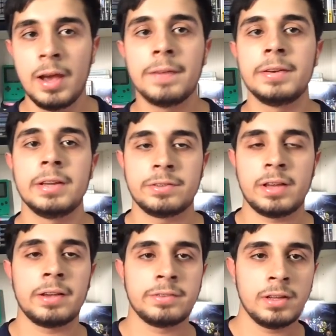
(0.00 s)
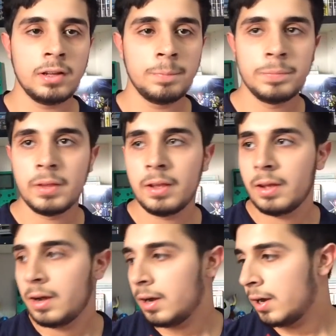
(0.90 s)
and the DSi XL.
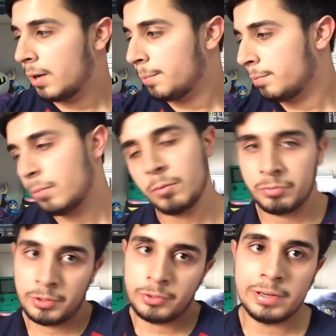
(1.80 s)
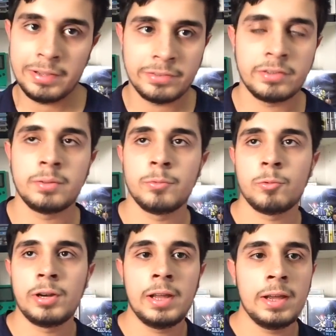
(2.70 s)
Hopefully the 3DS systems
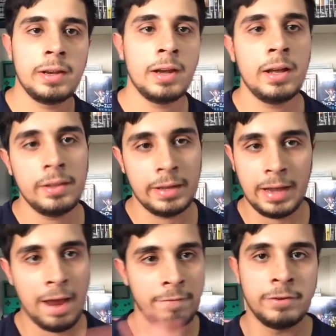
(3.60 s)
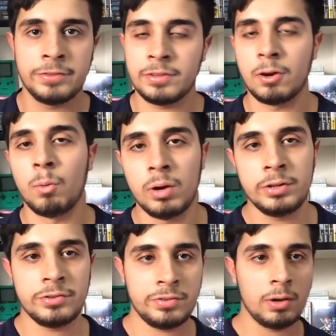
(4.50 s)
one day. Not like every single
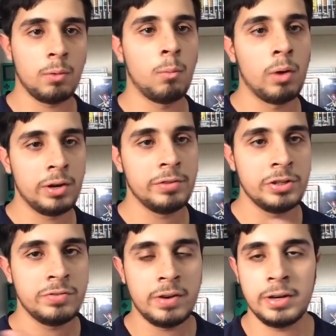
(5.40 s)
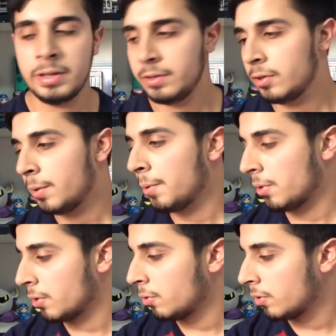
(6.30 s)
one, just like one of each variant. That'd be
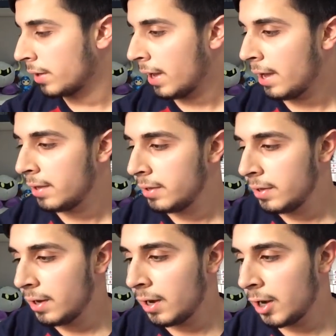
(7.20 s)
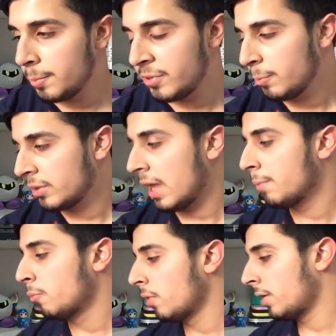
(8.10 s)
really cool to get. Same with
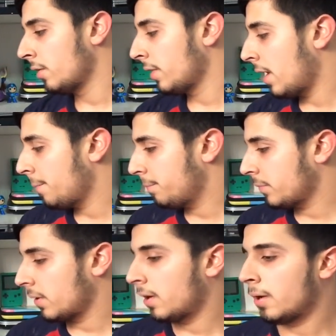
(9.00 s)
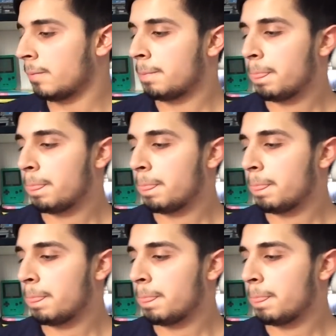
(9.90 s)
Game Boy and all that. But